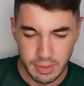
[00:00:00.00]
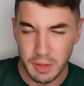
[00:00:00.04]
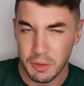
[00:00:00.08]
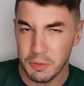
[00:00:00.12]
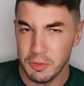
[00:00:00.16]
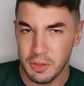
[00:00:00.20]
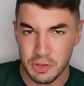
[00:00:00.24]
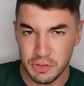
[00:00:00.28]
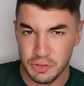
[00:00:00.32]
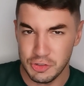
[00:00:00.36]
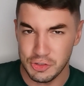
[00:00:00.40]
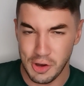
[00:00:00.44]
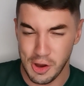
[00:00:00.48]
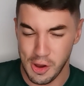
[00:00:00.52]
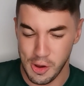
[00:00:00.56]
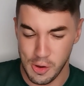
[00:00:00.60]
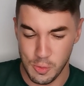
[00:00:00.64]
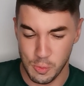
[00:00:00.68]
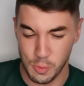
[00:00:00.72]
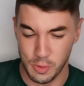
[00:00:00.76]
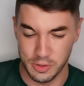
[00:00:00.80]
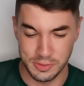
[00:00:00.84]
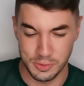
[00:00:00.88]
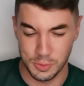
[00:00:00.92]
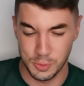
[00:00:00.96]
This
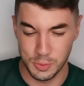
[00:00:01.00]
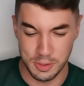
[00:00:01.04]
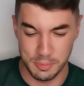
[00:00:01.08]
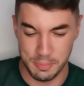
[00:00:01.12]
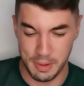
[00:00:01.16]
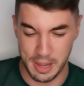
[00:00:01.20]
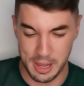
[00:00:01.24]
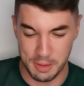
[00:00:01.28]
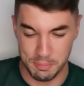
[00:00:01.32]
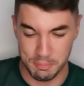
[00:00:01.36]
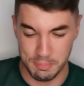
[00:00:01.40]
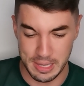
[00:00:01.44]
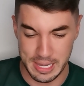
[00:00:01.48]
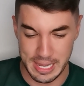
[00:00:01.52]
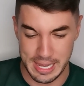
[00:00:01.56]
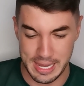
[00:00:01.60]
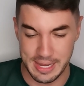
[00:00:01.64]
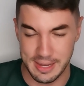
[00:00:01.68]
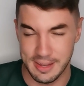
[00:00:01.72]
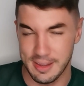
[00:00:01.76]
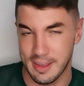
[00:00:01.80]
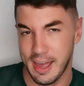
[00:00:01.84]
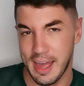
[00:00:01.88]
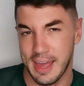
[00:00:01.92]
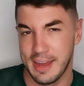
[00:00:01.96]
show was all about
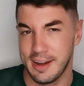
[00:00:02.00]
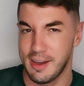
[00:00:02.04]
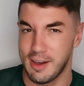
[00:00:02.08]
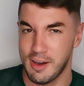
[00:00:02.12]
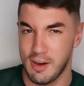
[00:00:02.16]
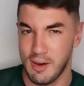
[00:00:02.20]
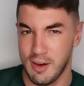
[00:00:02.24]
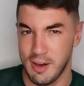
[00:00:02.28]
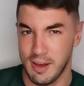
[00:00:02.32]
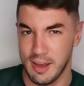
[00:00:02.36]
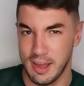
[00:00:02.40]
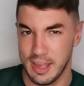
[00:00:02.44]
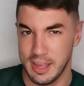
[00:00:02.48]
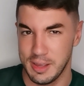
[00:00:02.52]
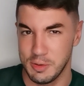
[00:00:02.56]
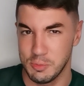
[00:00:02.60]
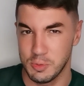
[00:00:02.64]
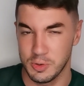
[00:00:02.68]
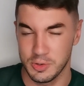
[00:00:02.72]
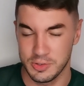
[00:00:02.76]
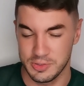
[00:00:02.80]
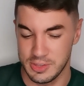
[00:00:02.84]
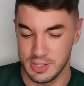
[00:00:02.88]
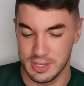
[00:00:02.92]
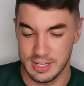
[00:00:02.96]
me, and I
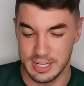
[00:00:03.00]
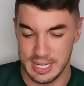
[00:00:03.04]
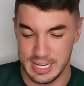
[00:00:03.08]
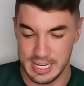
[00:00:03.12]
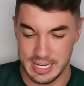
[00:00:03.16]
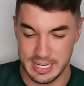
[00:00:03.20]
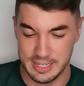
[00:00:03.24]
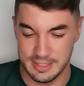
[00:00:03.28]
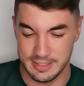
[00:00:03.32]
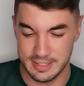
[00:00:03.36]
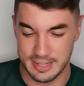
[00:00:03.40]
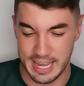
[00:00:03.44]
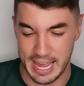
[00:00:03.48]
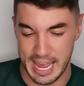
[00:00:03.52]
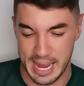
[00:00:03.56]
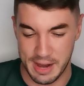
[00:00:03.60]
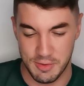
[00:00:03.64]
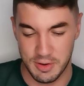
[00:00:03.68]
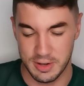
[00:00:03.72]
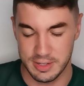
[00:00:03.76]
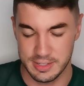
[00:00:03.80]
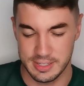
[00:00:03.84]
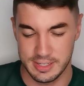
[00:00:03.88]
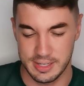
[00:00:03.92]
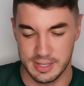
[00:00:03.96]
was the lead
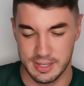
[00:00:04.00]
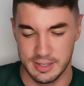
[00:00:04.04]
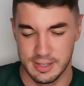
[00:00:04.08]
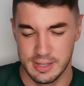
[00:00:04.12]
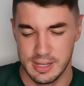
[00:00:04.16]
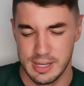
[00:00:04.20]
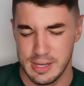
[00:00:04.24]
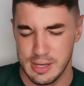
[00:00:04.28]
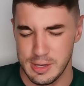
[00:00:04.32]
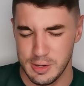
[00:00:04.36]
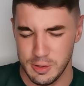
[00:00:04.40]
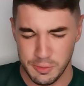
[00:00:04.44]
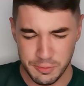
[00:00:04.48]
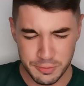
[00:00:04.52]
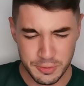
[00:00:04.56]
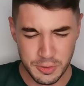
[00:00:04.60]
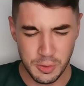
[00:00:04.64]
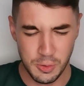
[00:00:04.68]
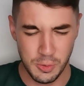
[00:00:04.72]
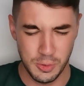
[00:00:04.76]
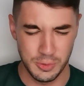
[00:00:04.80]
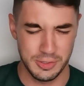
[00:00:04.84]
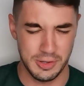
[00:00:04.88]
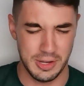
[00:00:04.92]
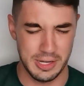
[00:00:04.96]
character. Of
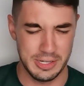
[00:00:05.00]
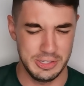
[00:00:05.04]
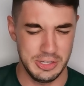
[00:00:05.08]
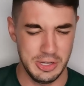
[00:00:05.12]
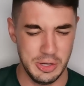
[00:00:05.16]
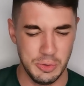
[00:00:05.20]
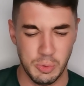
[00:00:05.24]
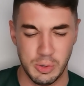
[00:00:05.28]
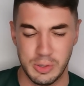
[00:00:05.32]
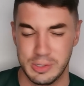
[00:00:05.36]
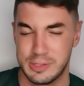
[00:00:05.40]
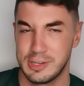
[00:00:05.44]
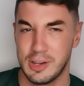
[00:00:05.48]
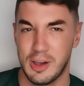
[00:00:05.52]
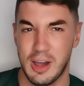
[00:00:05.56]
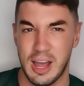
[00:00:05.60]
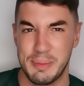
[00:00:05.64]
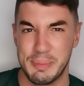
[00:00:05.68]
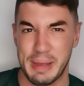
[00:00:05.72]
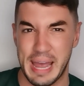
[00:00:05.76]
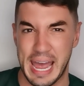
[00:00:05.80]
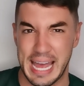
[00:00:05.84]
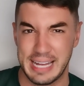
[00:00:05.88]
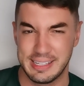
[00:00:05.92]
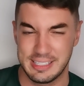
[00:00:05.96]
course I knew what
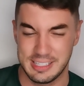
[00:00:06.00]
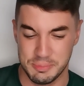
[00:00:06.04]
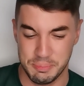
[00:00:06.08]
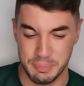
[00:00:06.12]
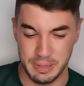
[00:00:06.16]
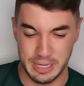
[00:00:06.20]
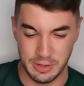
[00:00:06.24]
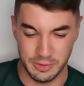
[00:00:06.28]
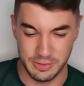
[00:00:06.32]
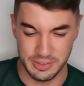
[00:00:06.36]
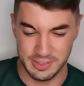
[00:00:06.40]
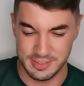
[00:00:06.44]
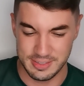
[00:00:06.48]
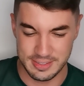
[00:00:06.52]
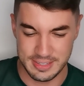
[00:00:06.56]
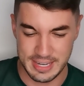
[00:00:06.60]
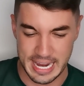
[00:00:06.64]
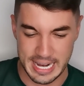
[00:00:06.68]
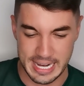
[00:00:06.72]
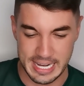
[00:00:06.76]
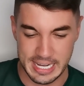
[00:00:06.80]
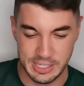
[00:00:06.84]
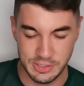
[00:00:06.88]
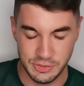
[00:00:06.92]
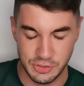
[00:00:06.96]
time I had to be on
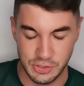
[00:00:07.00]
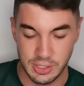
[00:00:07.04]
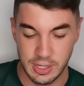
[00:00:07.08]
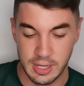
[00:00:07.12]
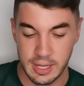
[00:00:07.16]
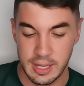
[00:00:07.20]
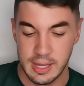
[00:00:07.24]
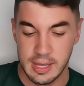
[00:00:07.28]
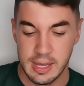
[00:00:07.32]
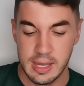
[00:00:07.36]
stage.